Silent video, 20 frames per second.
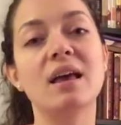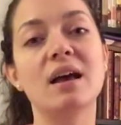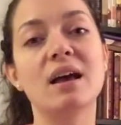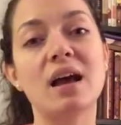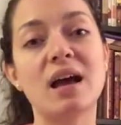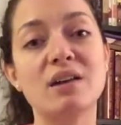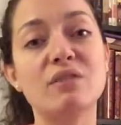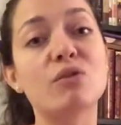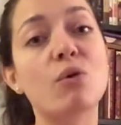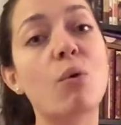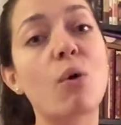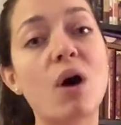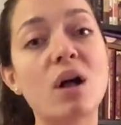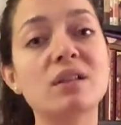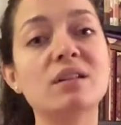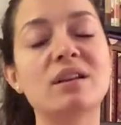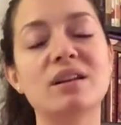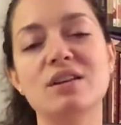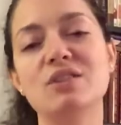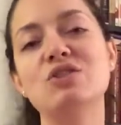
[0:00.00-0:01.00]
kind of
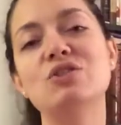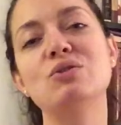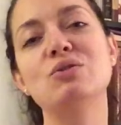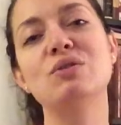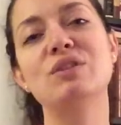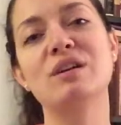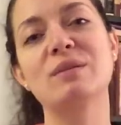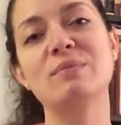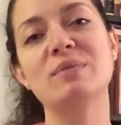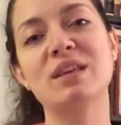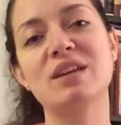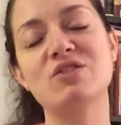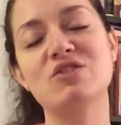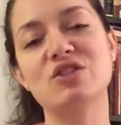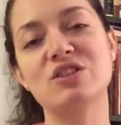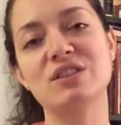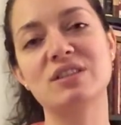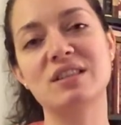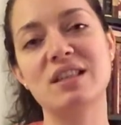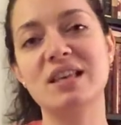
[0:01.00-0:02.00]
quality to them that
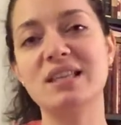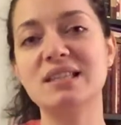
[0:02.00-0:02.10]
just they